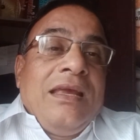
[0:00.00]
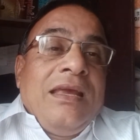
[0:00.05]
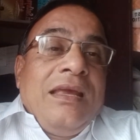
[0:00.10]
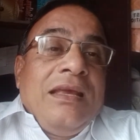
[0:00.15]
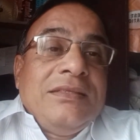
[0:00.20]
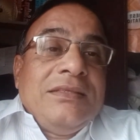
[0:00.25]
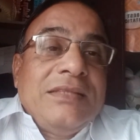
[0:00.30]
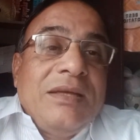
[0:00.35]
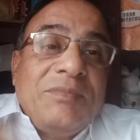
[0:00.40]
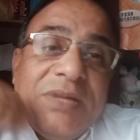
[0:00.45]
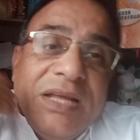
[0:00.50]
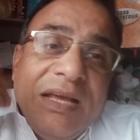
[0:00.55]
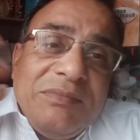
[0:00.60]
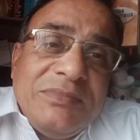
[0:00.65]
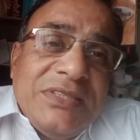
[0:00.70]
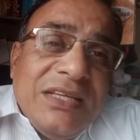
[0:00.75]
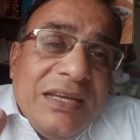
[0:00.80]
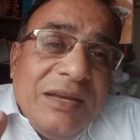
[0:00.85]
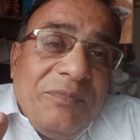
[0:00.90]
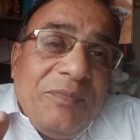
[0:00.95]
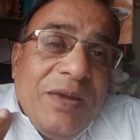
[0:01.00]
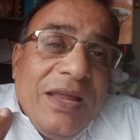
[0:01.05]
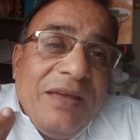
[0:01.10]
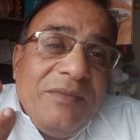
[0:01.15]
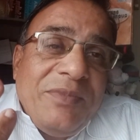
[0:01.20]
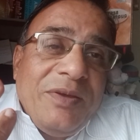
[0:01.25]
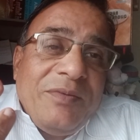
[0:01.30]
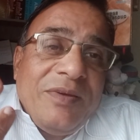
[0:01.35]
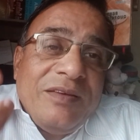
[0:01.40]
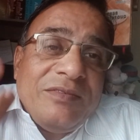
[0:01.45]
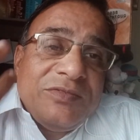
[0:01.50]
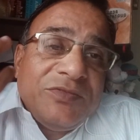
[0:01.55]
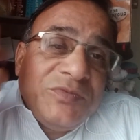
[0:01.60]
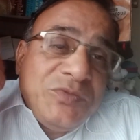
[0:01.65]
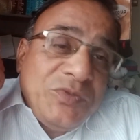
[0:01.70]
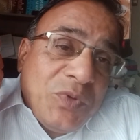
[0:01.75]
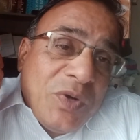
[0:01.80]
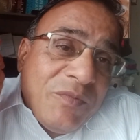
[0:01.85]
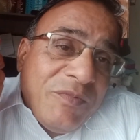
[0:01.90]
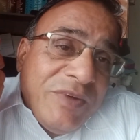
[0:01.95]
Sometimes the reply may
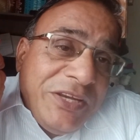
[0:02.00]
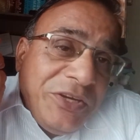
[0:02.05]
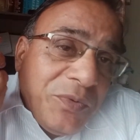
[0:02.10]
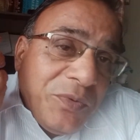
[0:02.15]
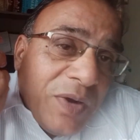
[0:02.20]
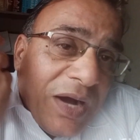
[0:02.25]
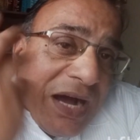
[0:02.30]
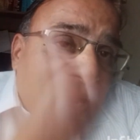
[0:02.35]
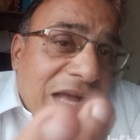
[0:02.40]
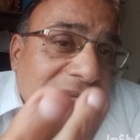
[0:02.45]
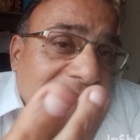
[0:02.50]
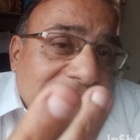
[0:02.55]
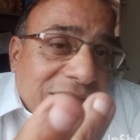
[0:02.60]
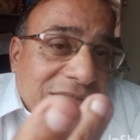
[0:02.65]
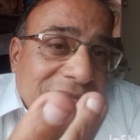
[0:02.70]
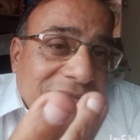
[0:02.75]
you when you ask,